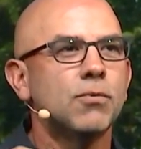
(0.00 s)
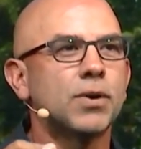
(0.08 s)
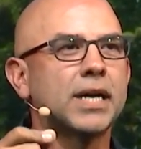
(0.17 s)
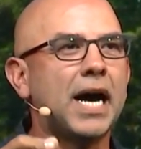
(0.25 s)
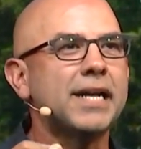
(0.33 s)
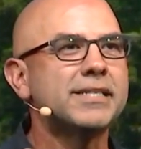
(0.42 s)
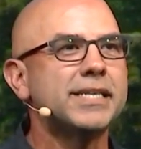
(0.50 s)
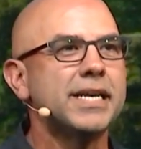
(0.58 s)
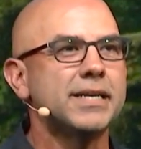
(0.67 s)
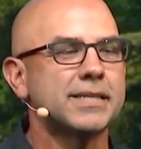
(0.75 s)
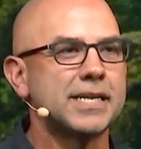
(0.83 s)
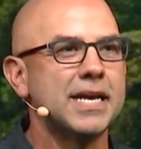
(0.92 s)
where God
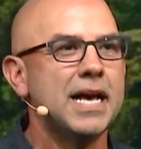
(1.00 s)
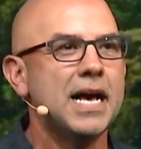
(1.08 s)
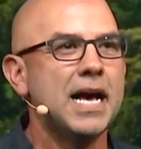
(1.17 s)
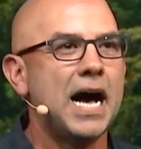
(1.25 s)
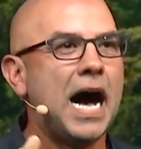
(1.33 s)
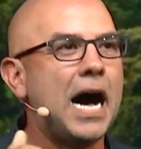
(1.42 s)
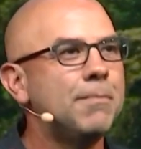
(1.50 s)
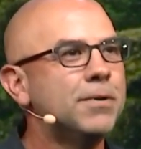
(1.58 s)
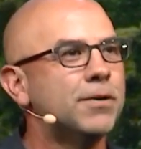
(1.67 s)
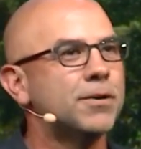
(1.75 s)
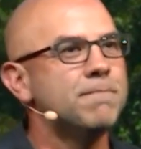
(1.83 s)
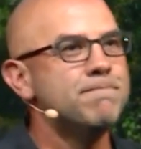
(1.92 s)
says, I'm
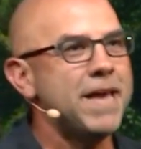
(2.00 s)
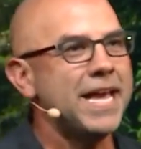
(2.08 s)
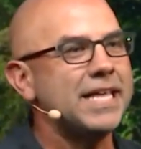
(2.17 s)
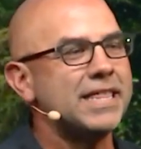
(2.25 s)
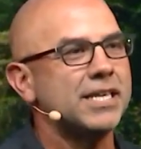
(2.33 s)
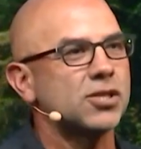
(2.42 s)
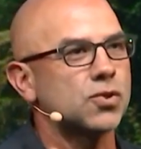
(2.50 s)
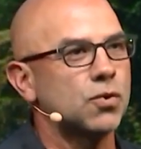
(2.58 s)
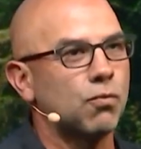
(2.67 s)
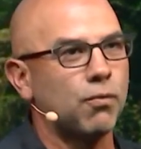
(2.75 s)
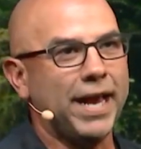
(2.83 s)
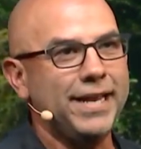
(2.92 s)
going to make this
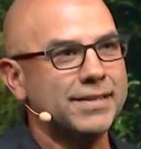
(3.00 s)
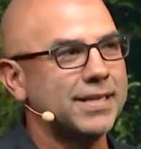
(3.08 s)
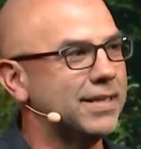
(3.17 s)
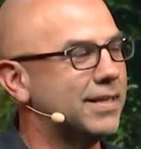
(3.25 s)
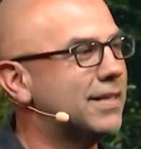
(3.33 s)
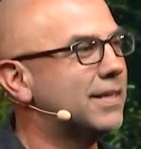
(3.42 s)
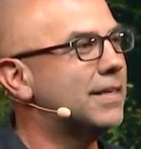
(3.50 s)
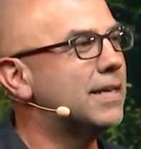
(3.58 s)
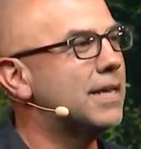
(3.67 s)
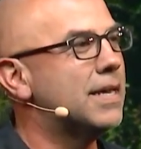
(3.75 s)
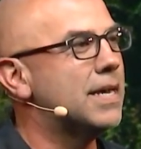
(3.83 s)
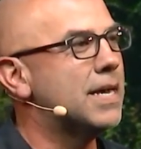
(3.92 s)
right.
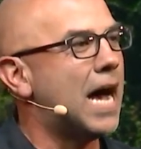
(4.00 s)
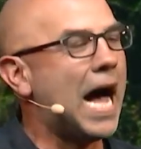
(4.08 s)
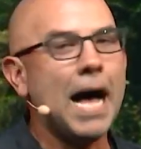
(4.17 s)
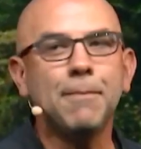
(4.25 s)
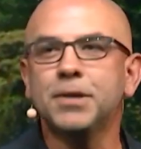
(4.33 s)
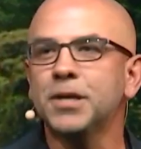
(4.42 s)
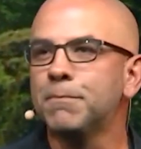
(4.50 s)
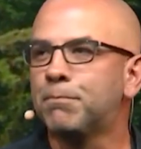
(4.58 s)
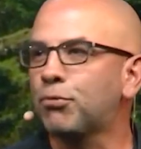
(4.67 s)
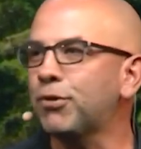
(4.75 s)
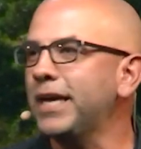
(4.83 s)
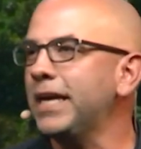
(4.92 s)
I'm going to
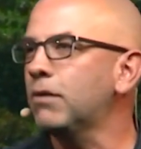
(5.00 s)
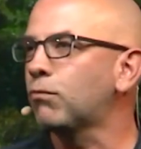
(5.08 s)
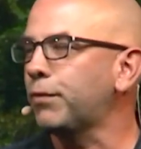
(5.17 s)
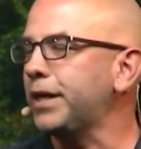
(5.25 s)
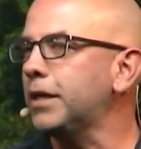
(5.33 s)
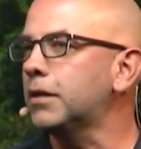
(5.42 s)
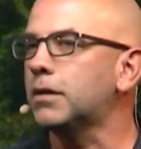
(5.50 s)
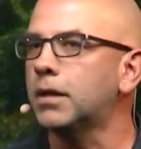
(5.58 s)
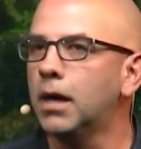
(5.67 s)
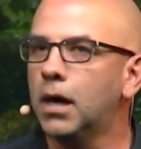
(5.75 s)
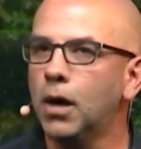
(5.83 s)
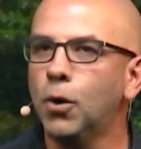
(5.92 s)
bring
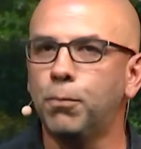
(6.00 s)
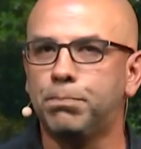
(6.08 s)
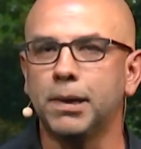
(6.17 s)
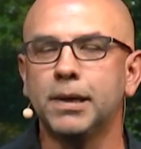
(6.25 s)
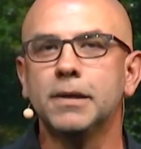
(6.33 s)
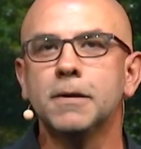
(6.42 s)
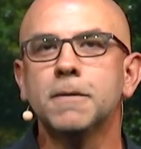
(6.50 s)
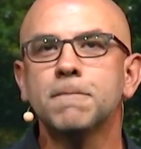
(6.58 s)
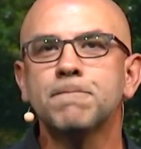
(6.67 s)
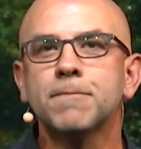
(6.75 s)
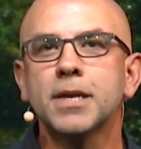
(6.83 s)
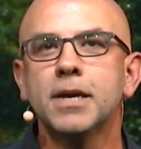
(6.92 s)
real hope.
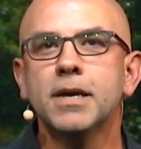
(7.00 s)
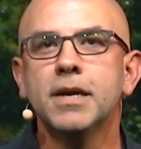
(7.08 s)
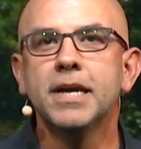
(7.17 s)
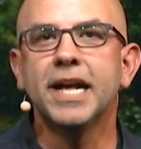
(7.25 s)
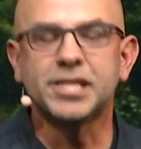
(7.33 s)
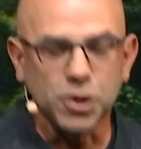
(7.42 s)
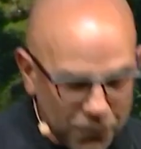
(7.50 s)
And